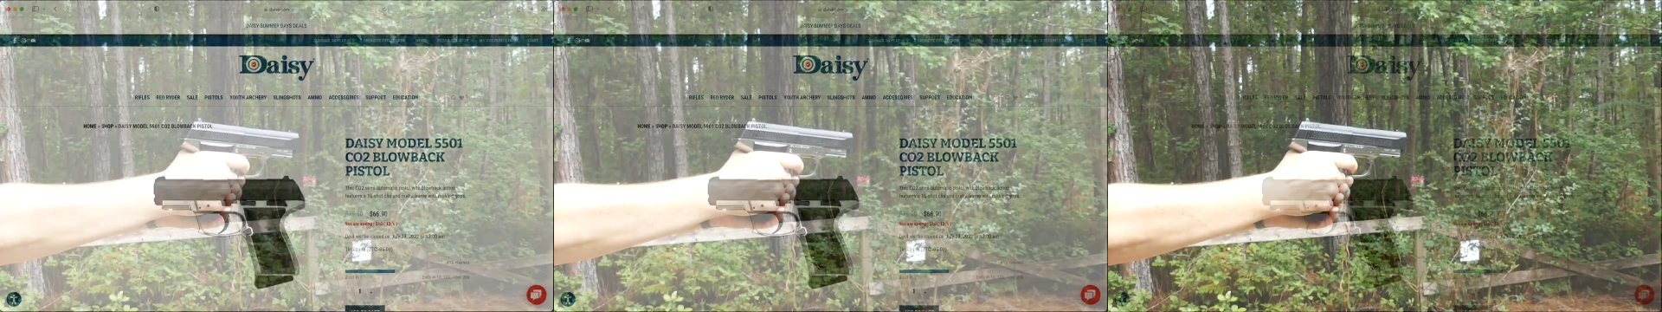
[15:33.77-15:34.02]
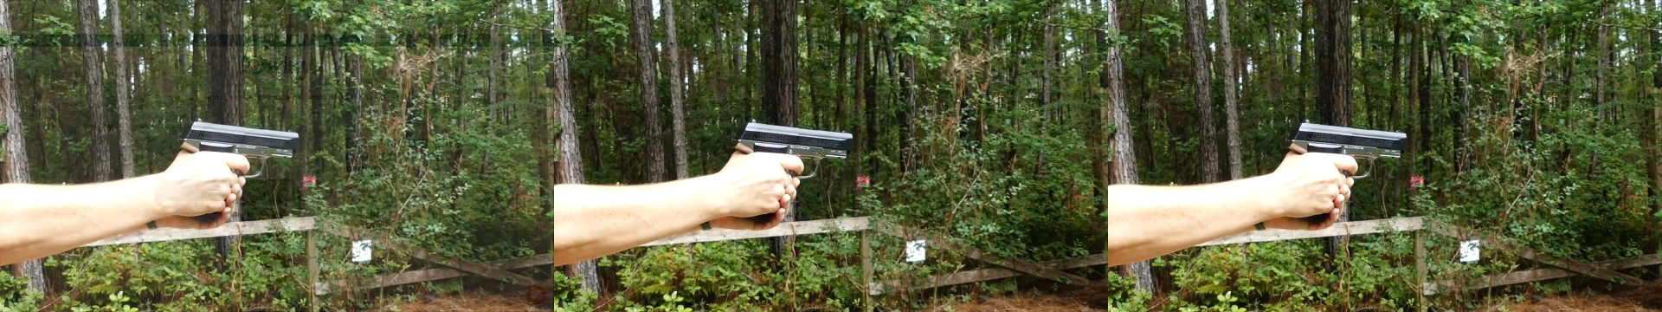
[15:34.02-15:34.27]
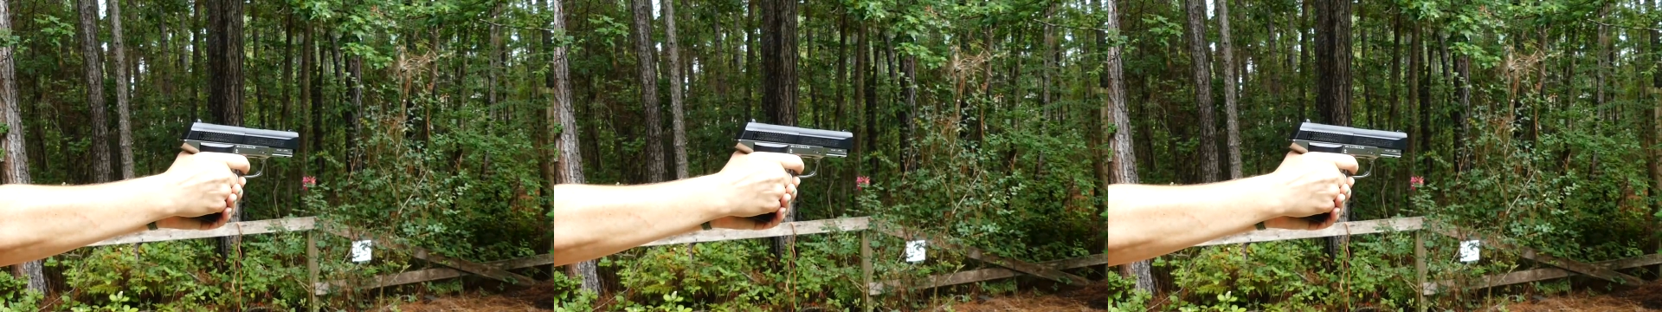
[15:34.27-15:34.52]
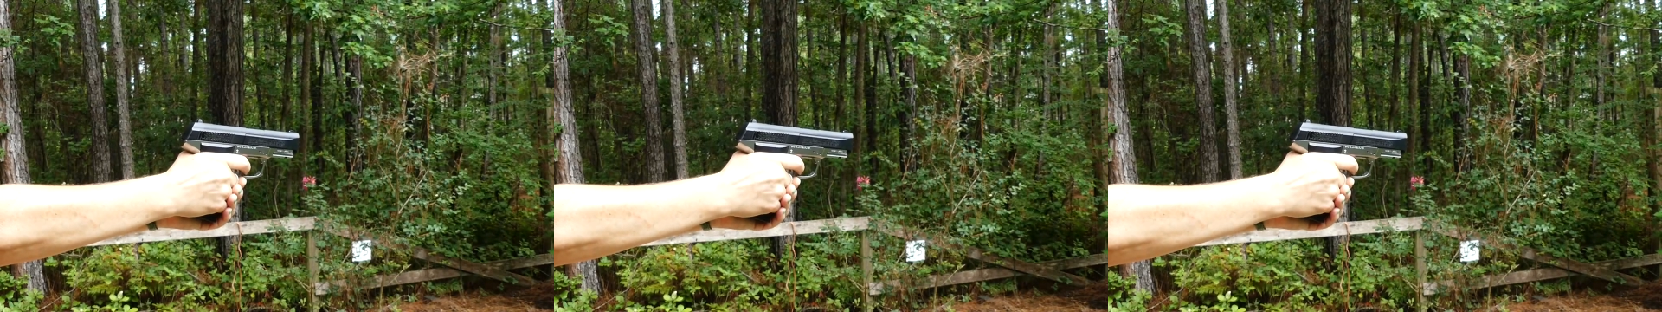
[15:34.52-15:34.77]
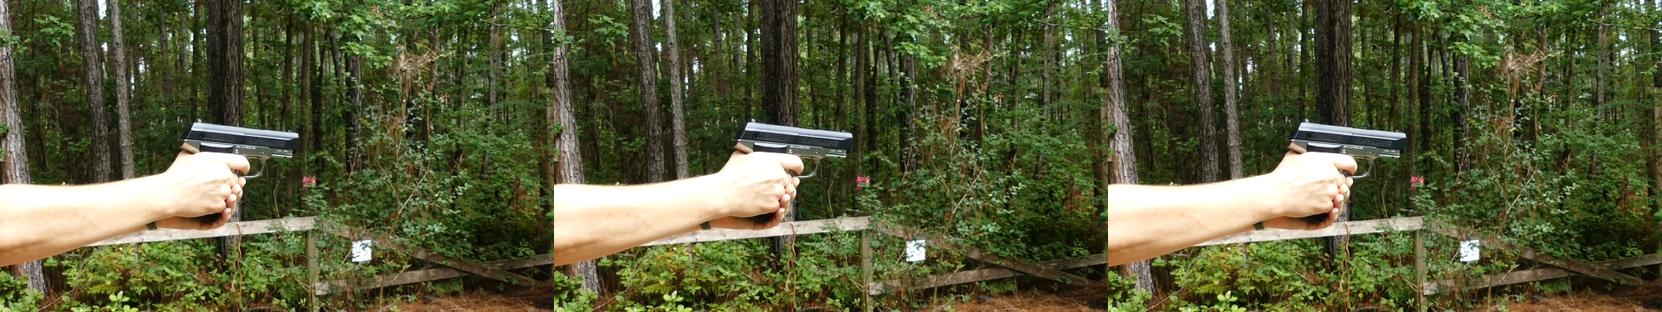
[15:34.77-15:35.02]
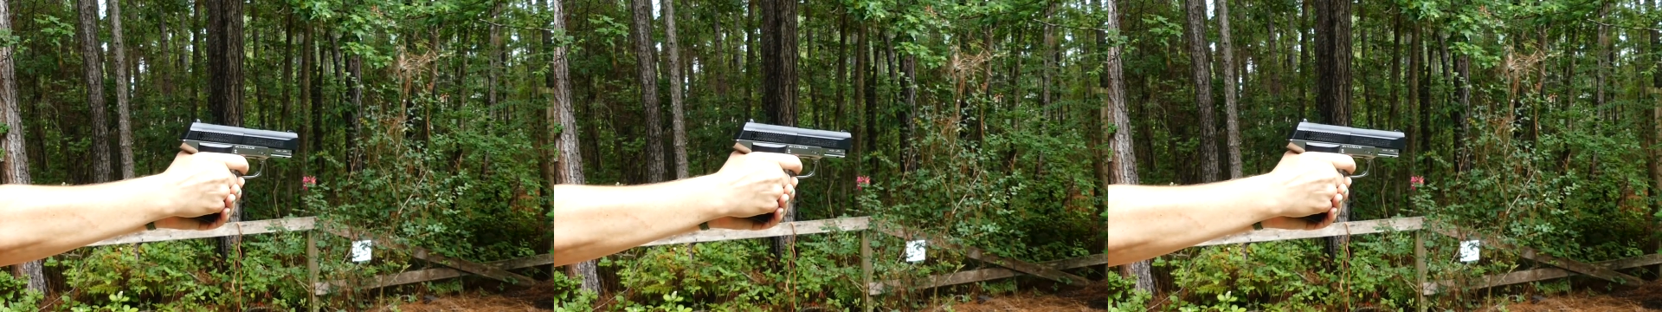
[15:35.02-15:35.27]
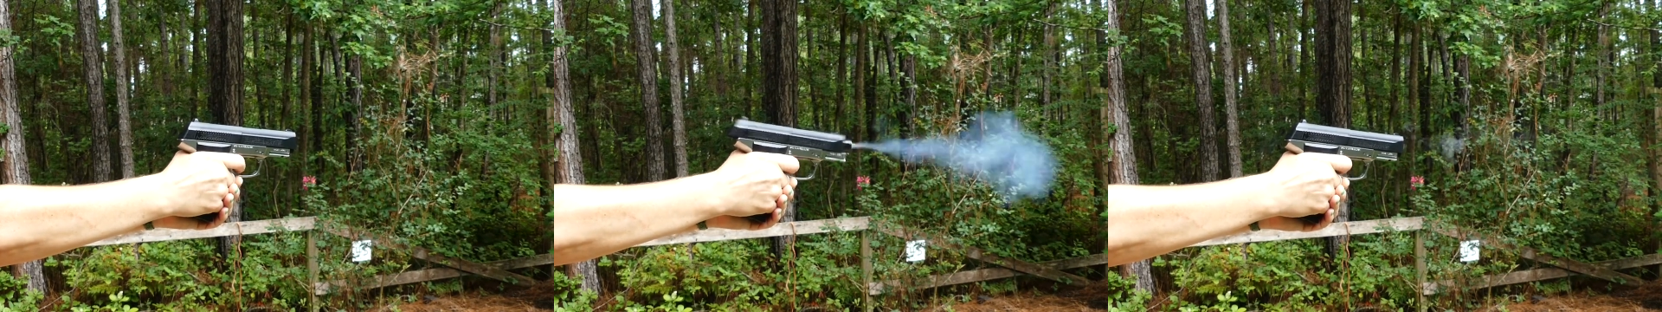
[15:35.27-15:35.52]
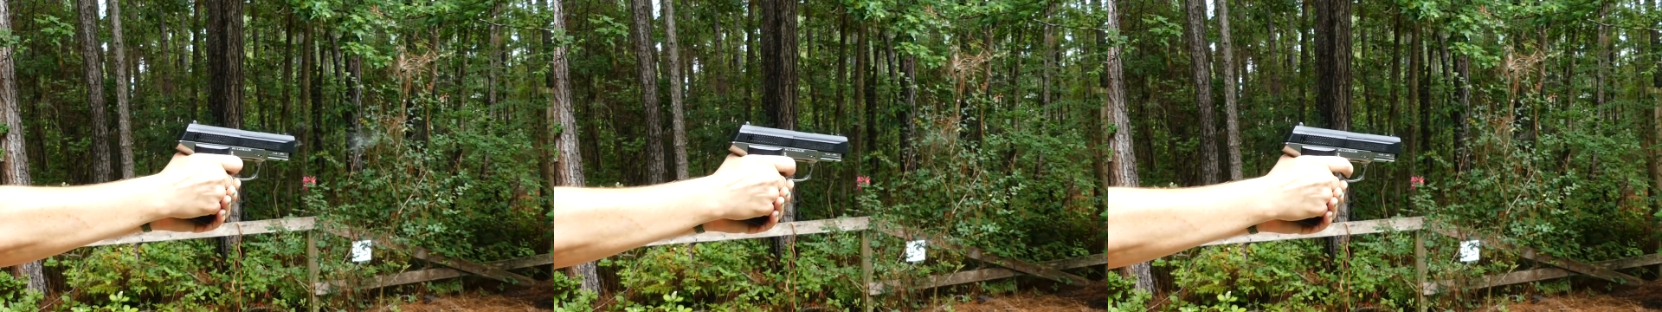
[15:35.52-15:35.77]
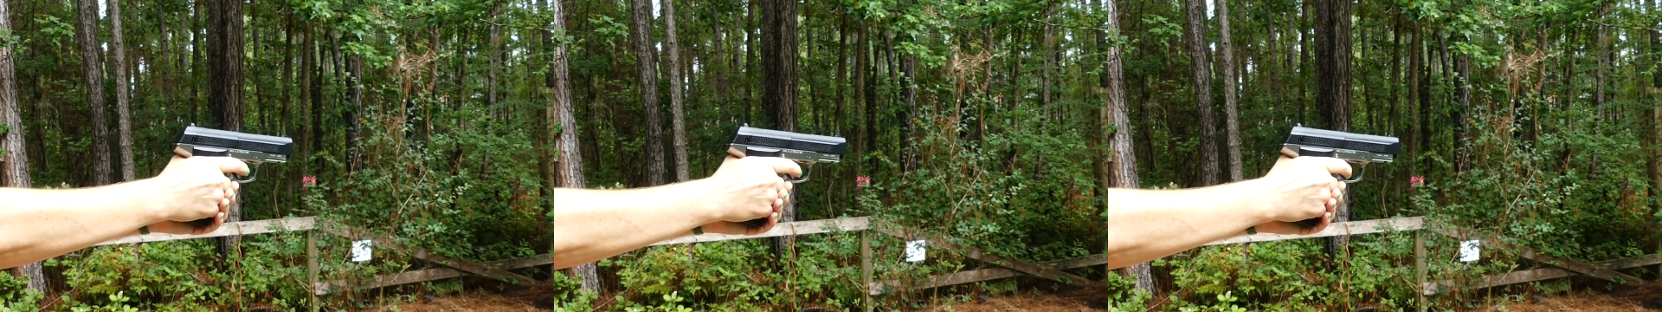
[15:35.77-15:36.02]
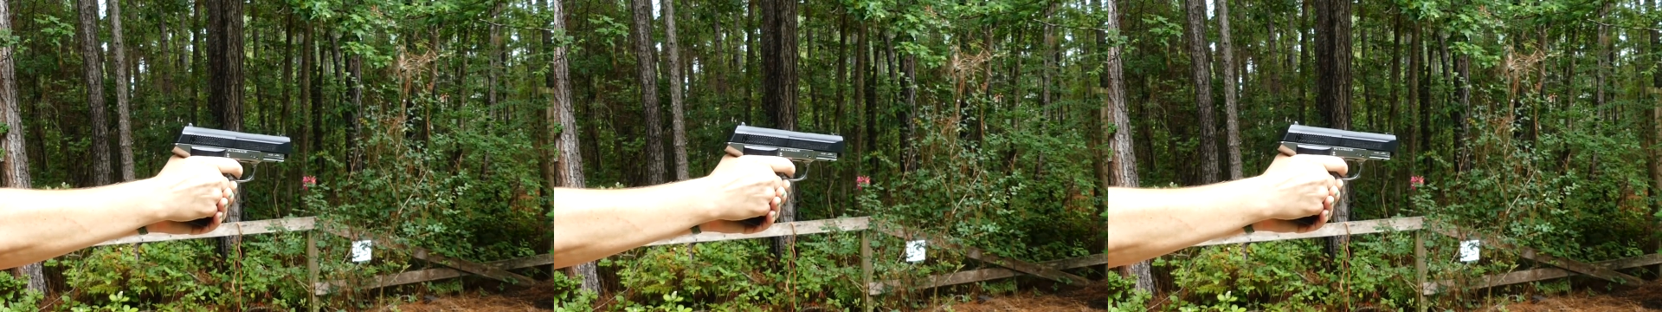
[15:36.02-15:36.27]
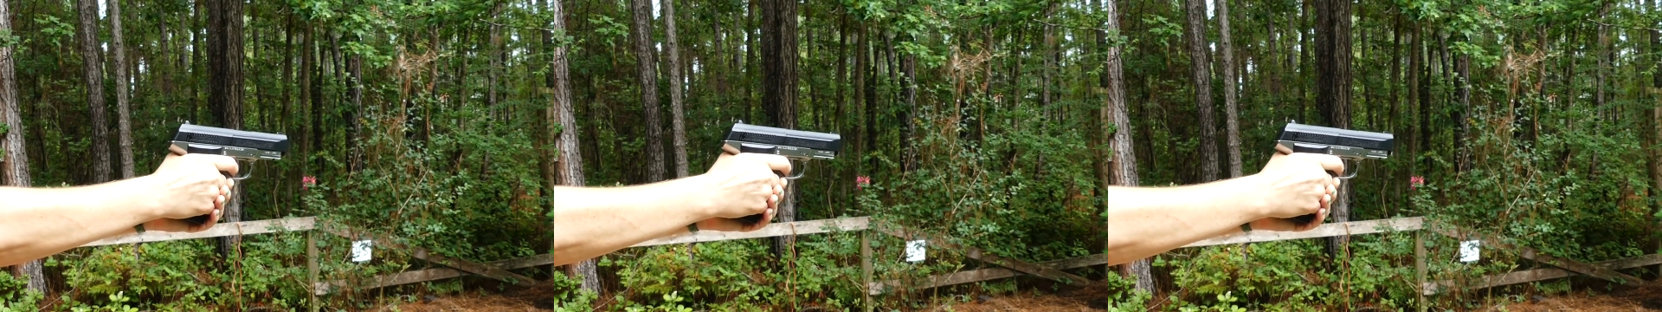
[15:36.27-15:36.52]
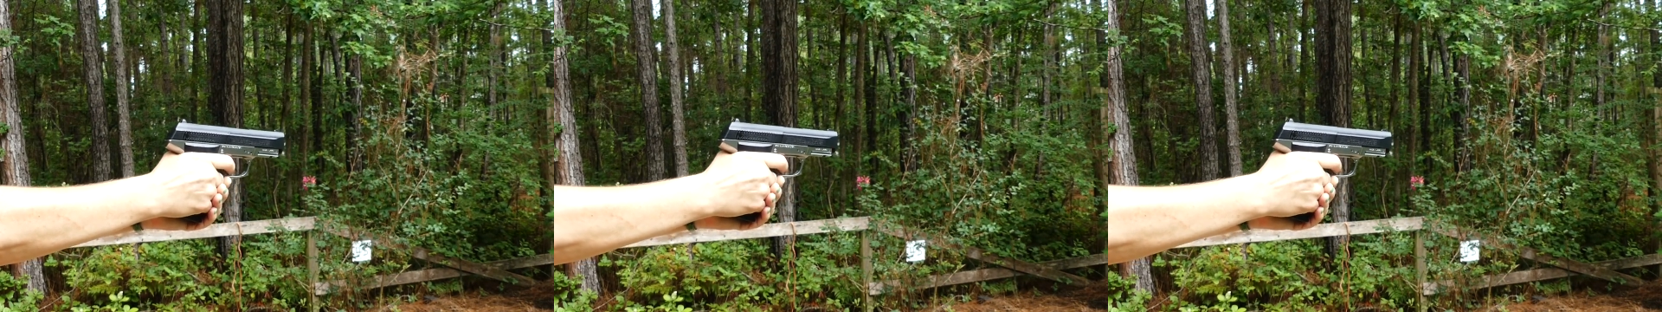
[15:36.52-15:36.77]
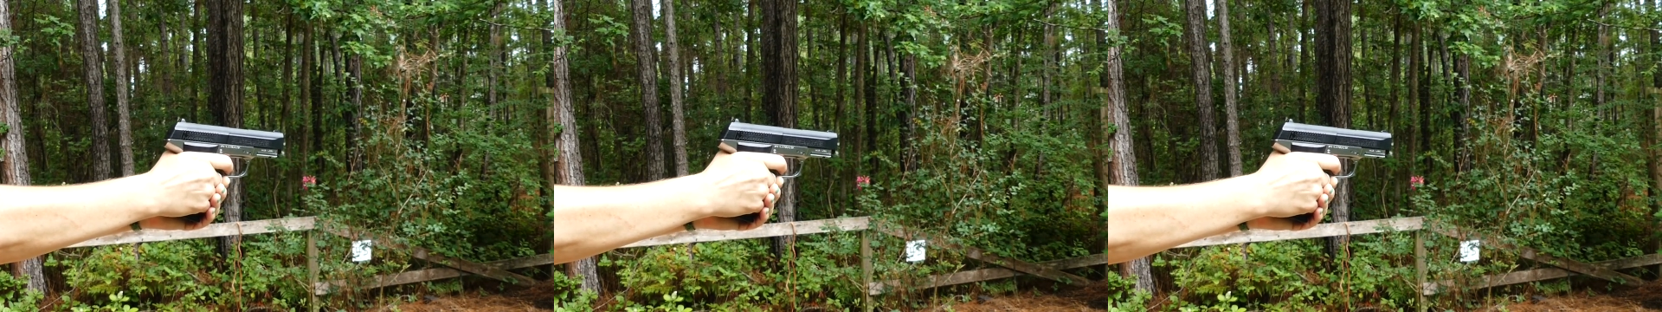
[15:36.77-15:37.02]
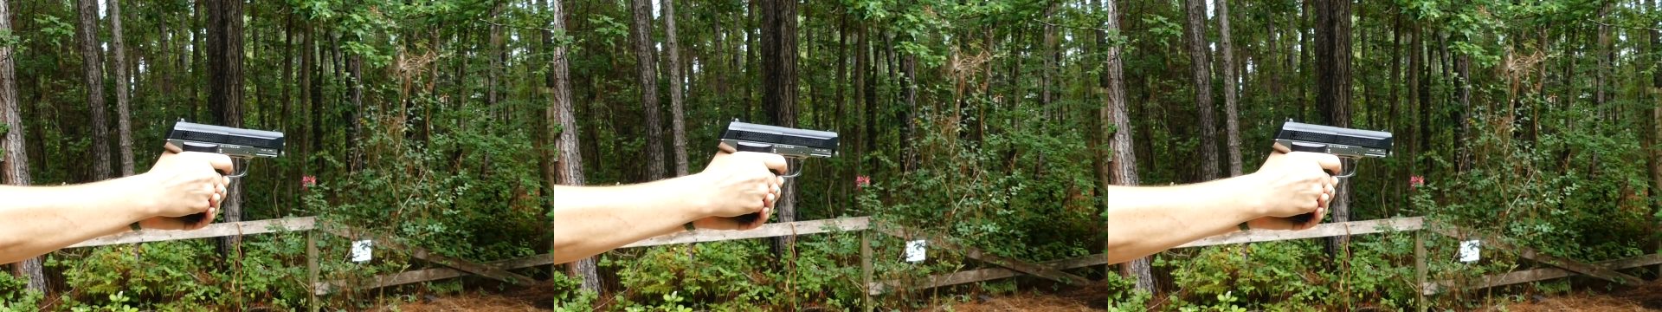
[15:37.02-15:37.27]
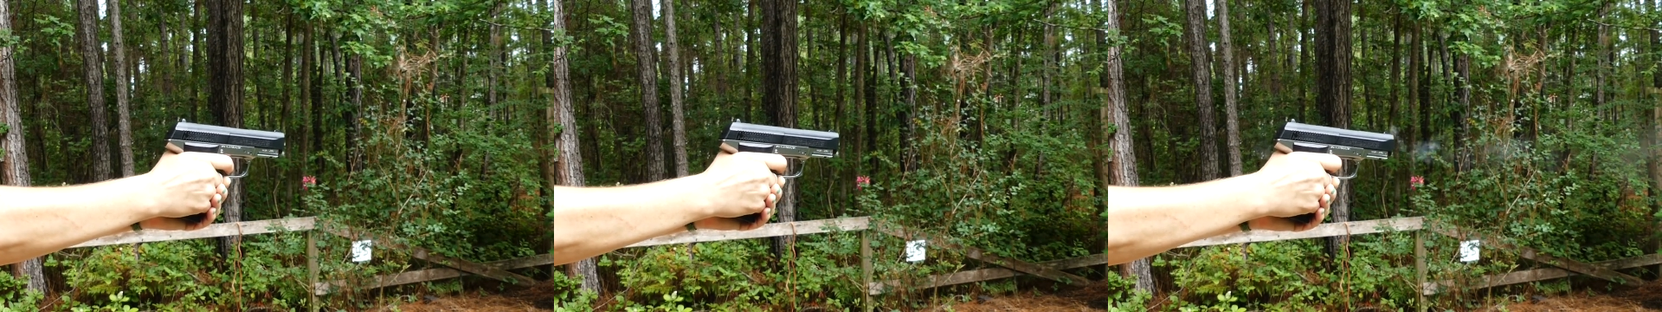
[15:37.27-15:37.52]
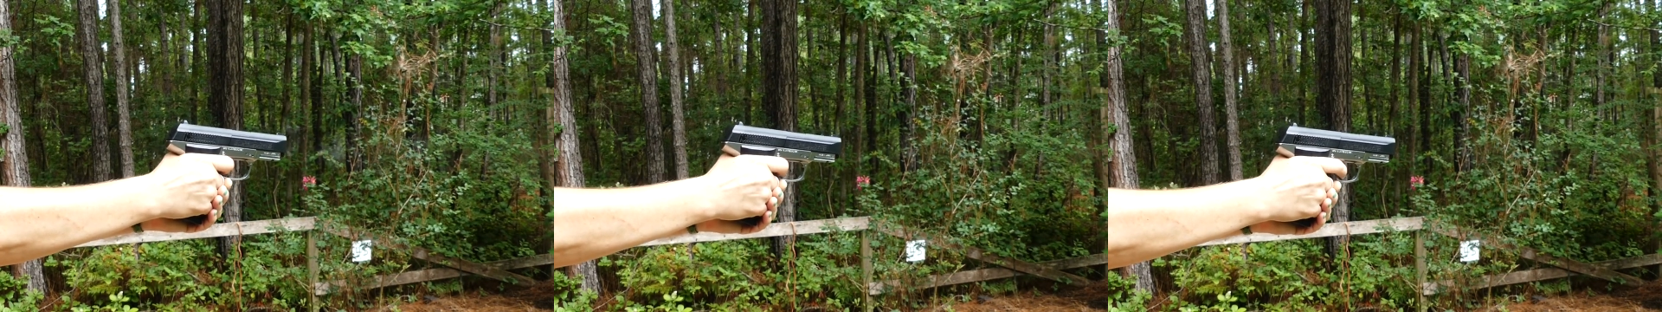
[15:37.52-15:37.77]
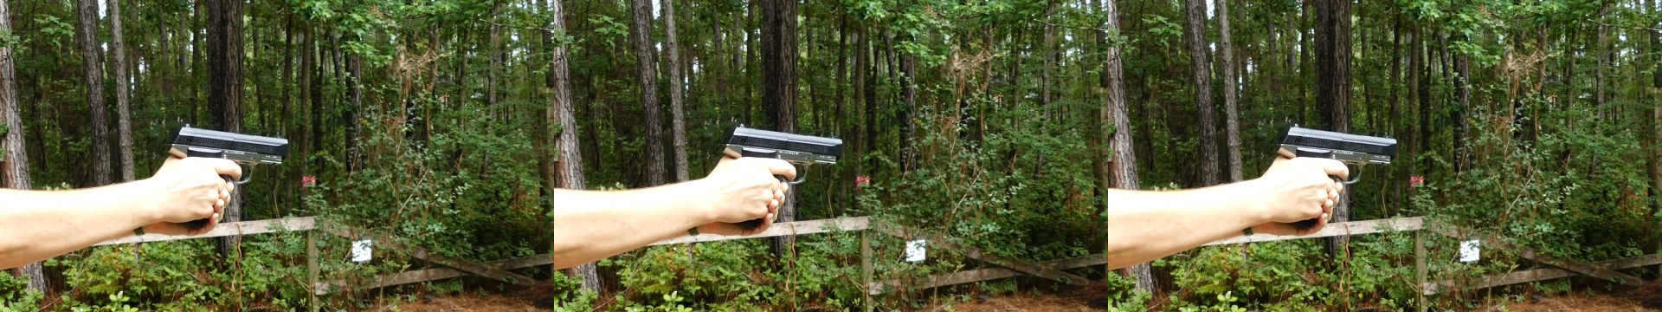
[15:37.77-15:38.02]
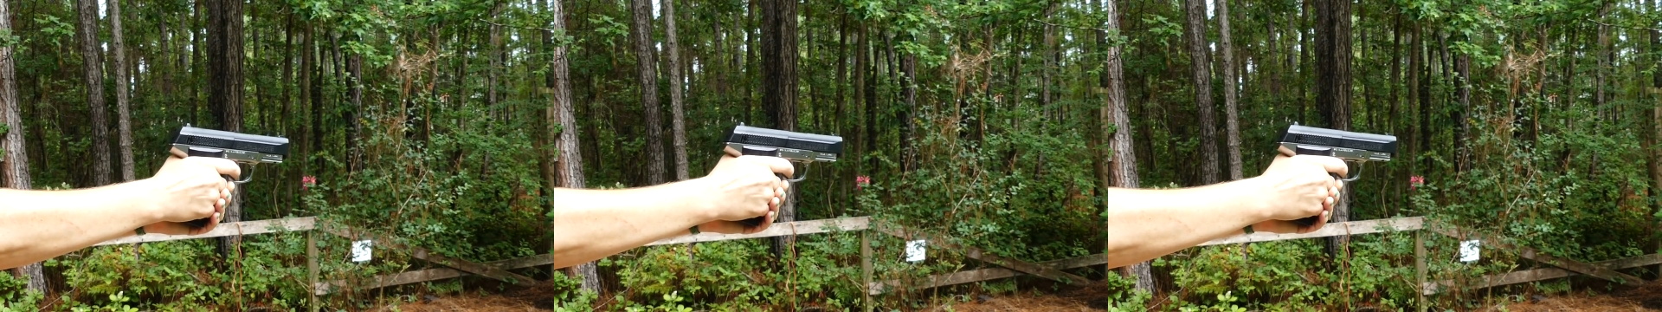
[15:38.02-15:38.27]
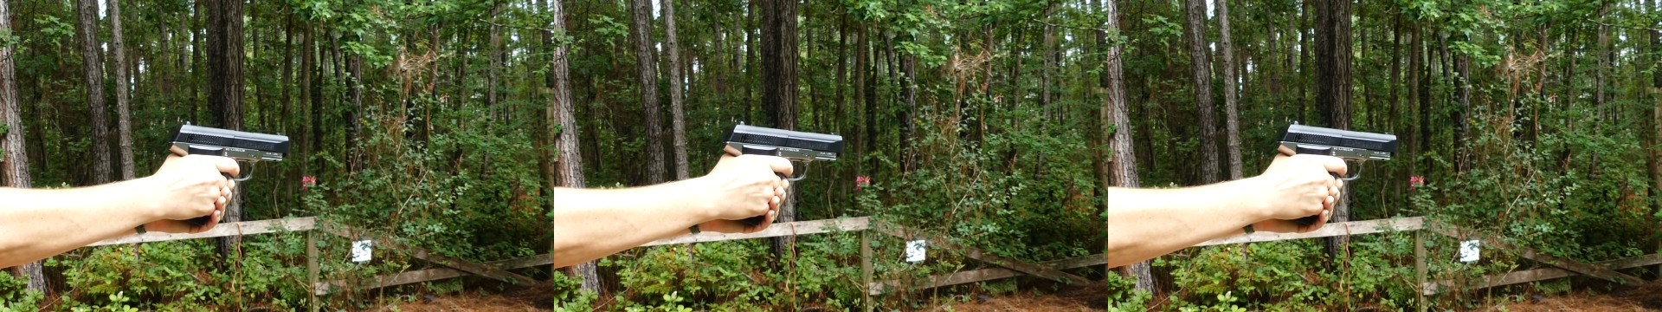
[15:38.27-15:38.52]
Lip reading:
(no speaker visible)